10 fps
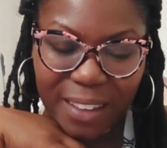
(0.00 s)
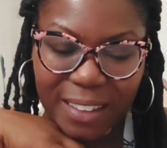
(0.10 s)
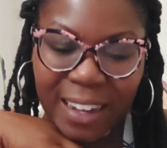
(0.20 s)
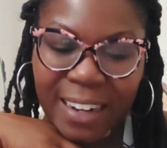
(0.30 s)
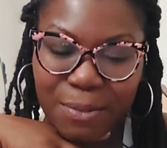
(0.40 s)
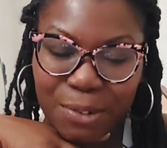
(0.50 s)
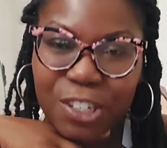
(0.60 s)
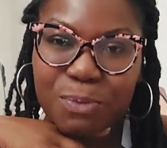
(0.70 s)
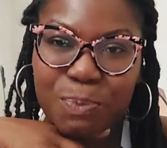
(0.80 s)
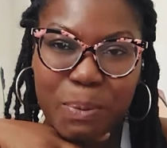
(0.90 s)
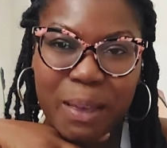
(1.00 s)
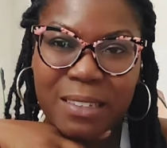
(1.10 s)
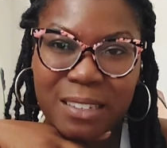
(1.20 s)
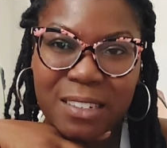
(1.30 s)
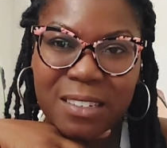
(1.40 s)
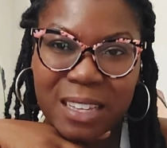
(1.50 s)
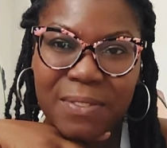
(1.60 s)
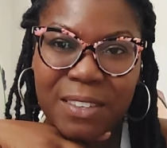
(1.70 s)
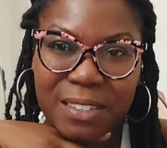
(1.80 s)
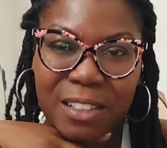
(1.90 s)
that it would just be best to just
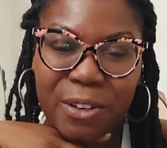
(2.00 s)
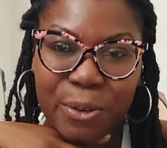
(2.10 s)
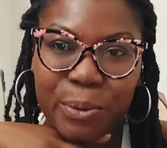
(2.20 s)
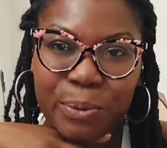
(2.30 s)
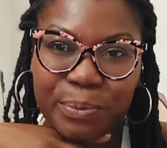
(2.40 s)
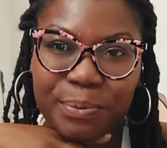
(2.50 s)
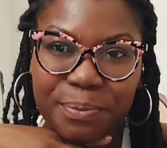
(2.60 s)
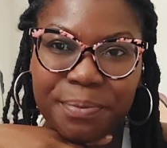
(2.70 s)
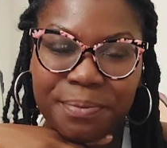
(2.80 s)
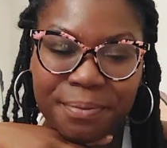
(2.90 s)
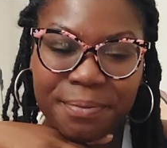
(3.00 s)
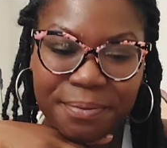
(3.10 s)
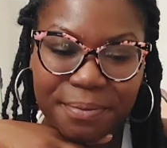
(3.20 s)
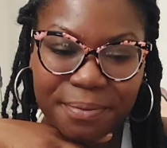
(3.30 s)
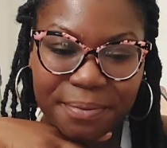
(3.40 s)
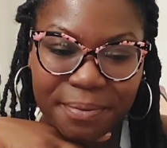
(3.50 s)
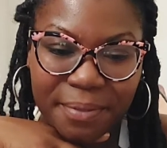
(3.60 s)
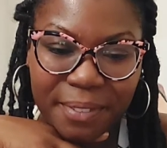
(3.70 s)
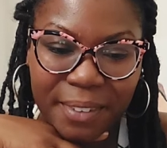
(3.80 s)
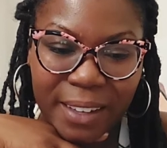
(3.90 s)
leave this alone. Mm-hmm.
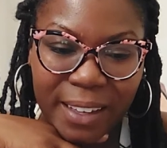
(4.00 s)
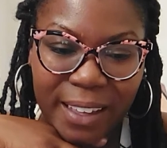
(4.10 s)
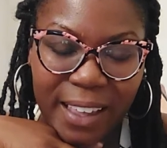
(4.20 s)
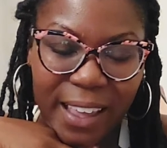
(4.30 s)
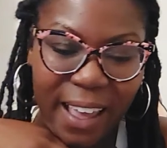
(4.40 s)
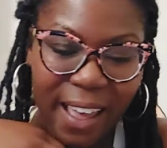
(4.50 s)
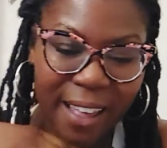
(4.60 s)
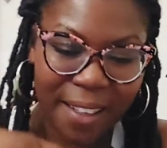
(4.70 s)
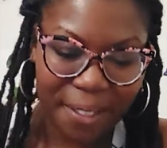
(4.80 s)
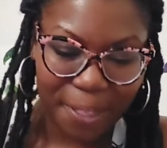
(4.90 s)
Yeah.